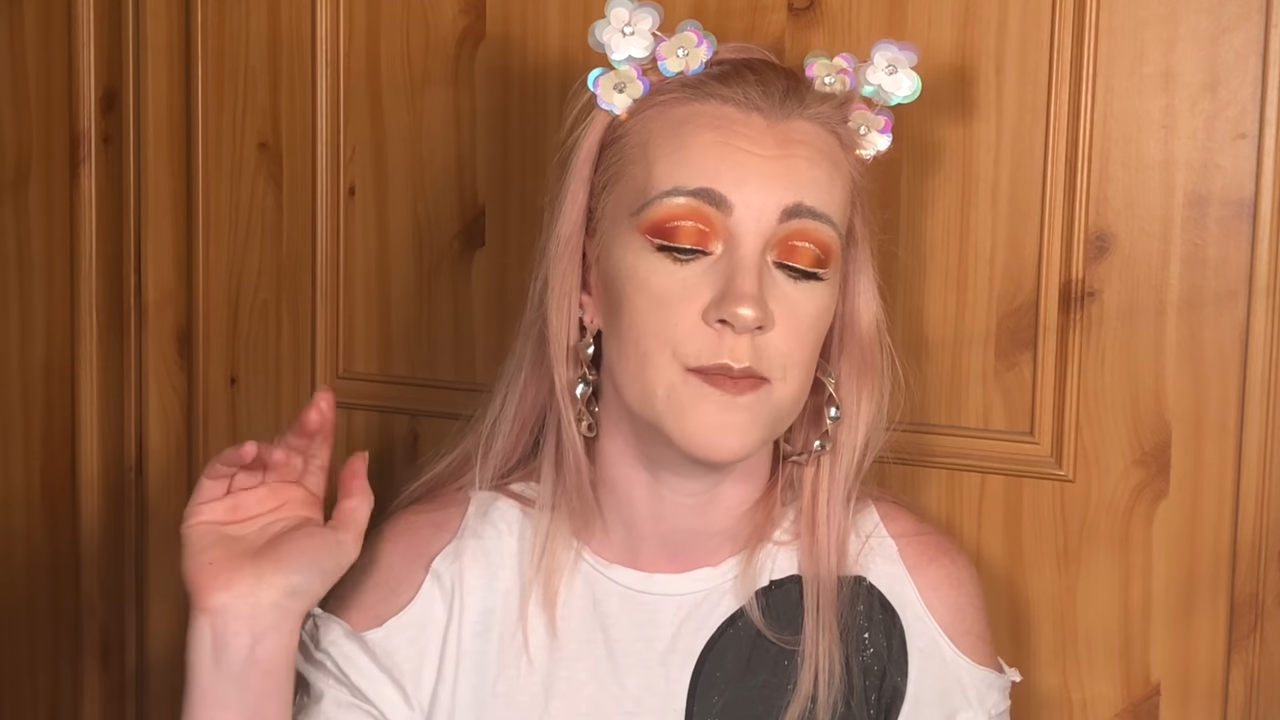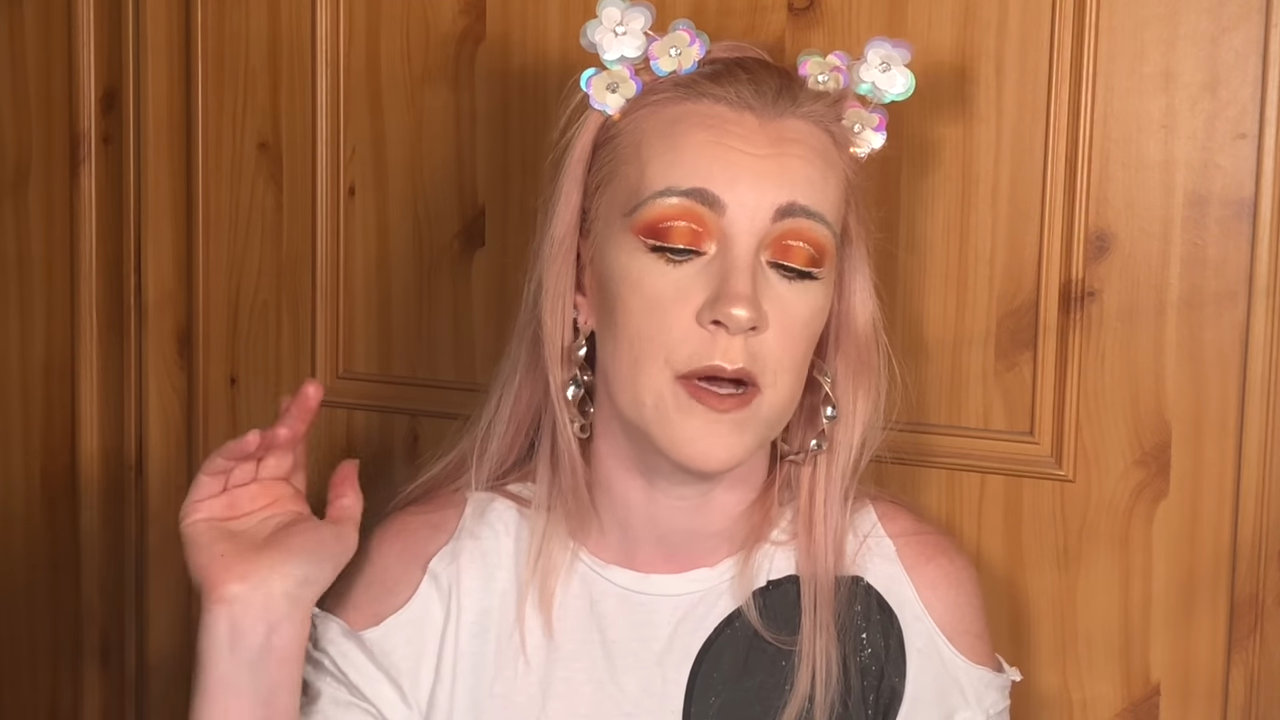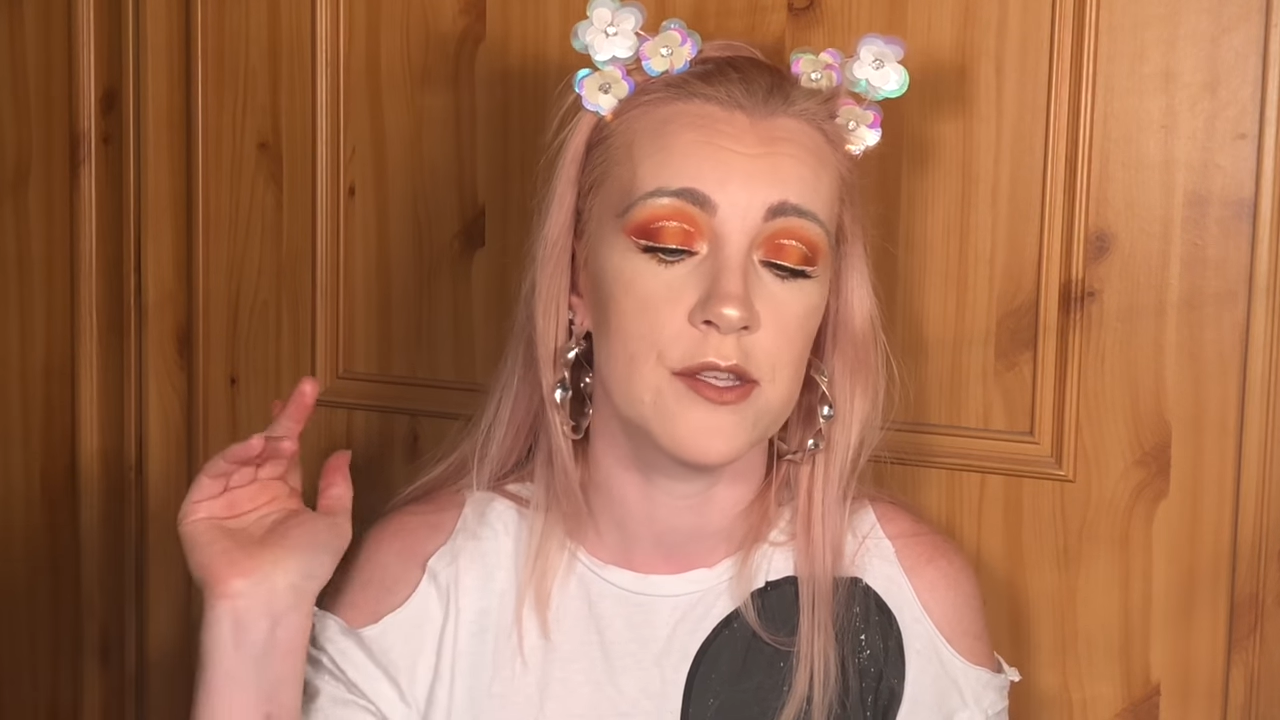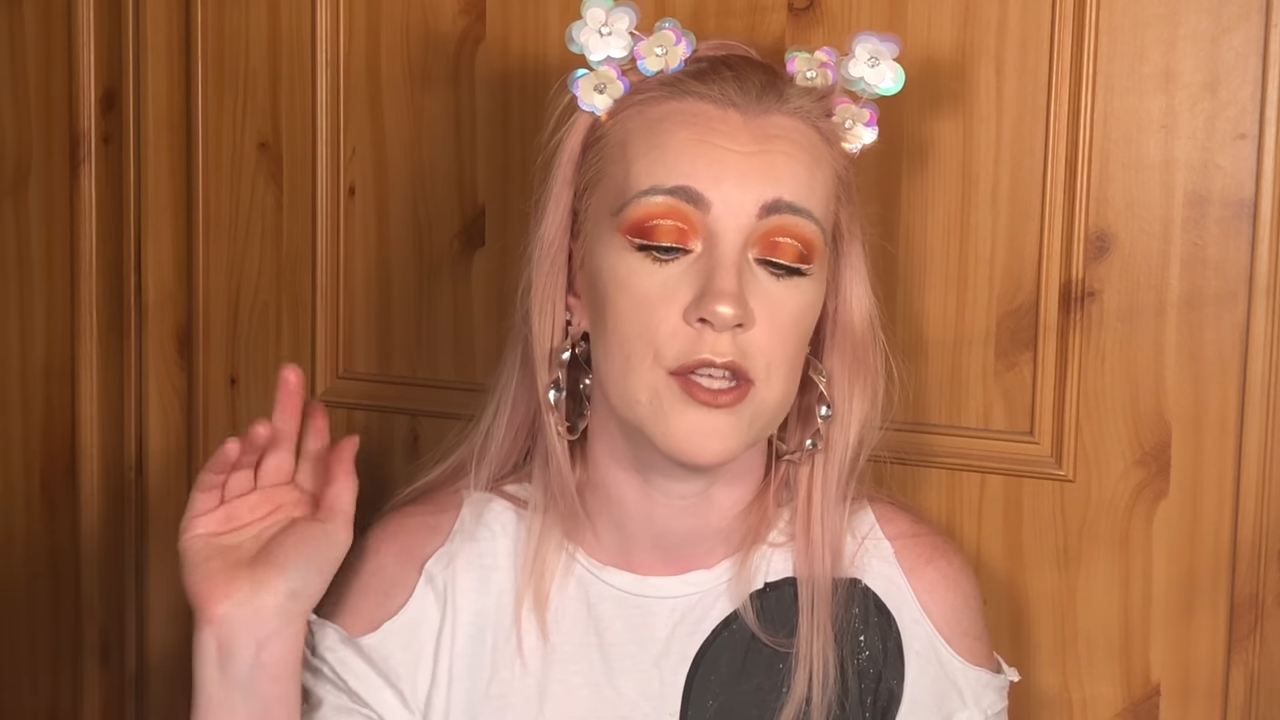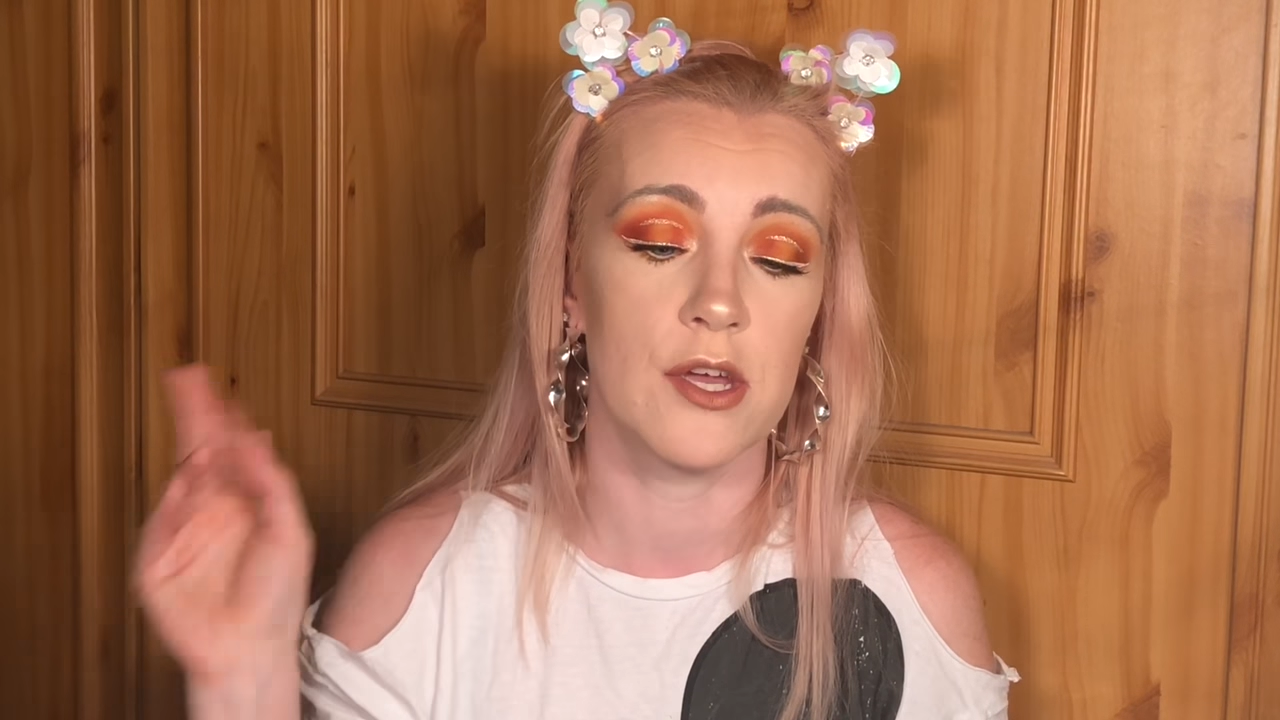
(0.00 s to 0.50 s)

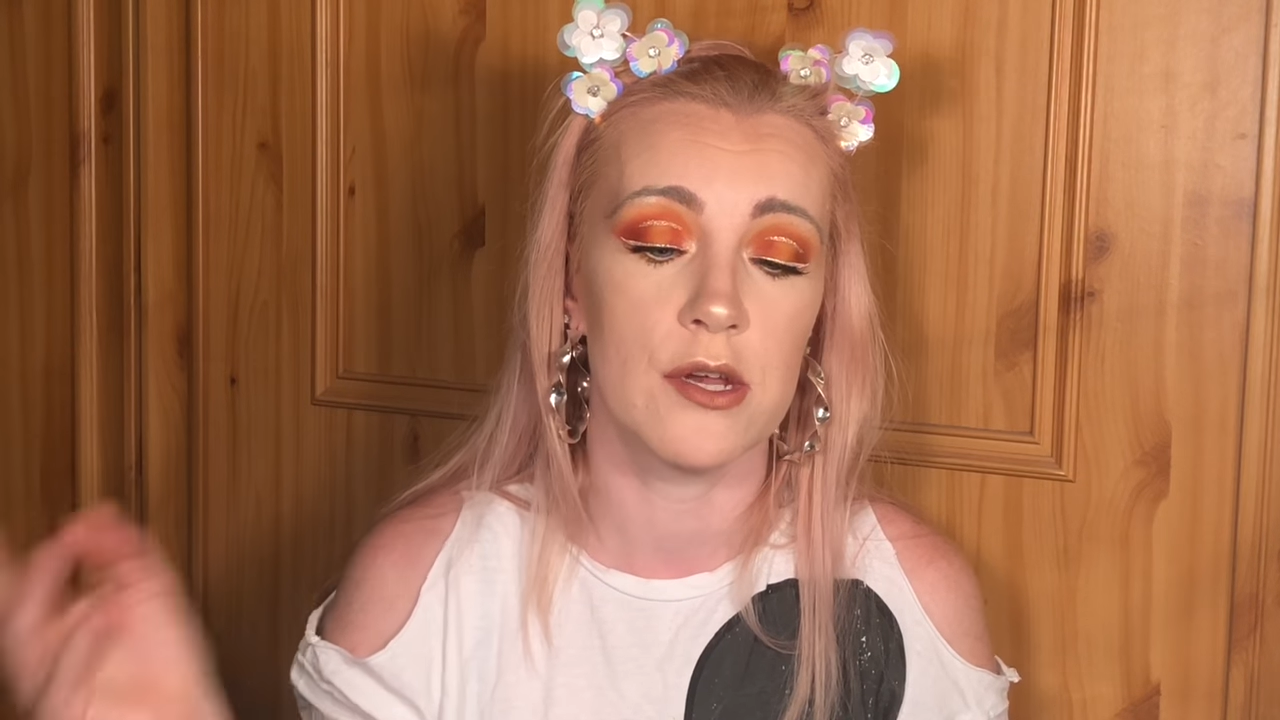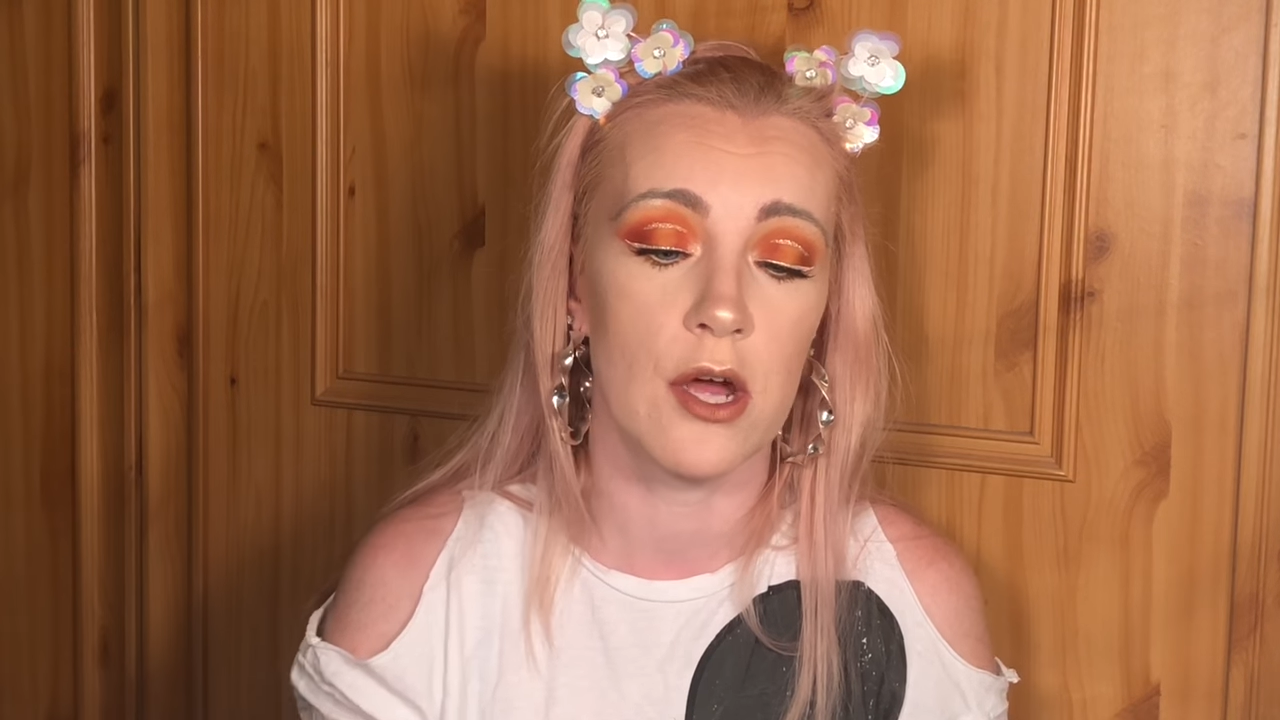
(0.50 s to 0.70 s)
button so you're